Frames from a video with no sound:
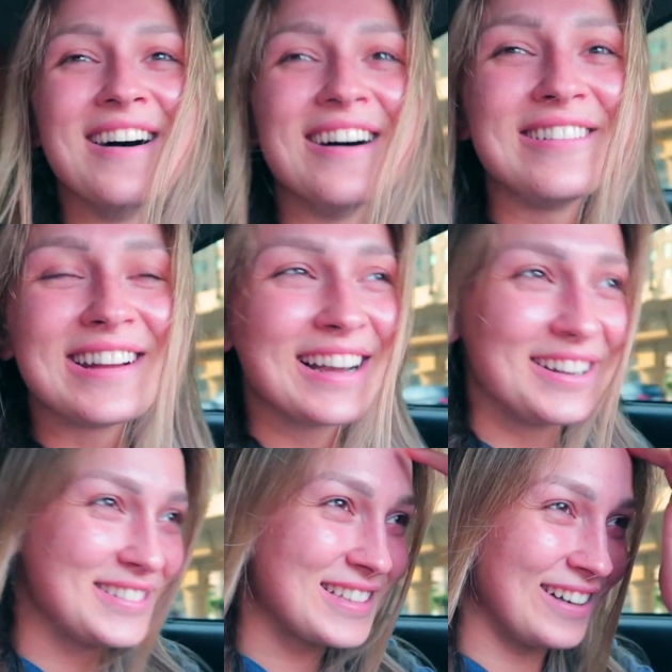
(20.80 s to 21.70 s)
Oh my
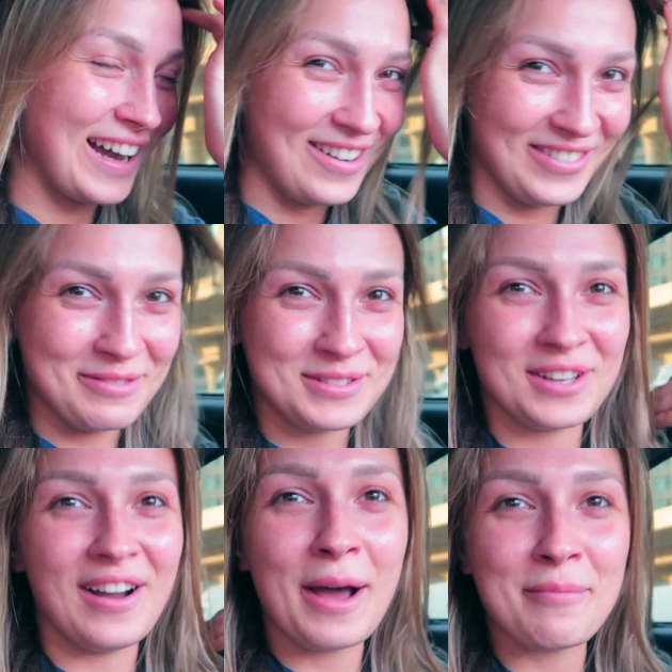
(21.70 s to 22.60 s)
god, I'm
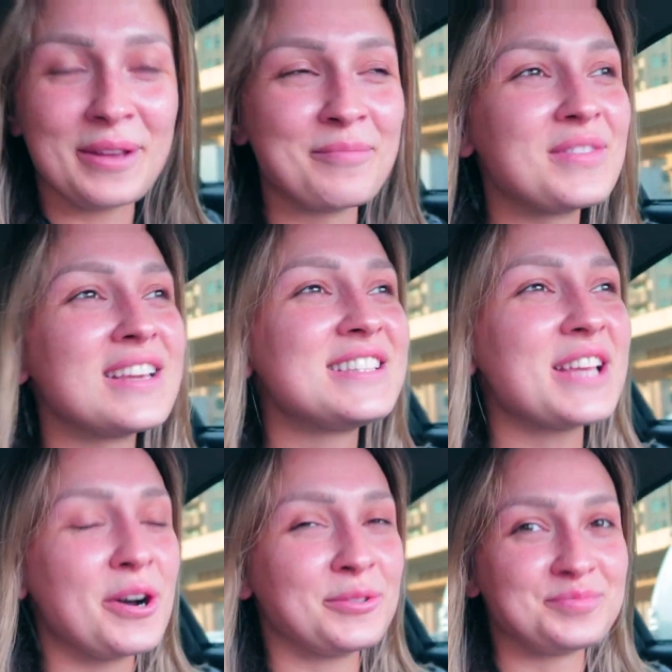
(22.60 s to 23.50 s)
so happy.
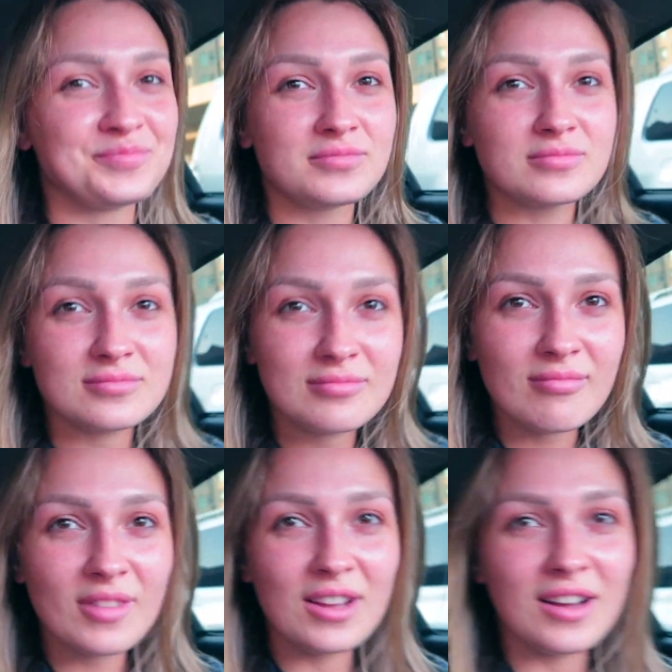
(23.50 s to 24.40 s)
So
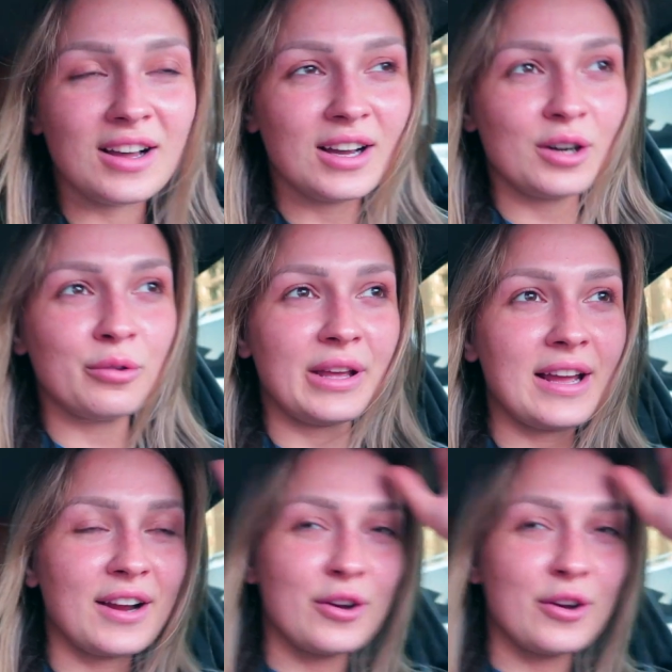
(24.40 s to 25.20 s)
we are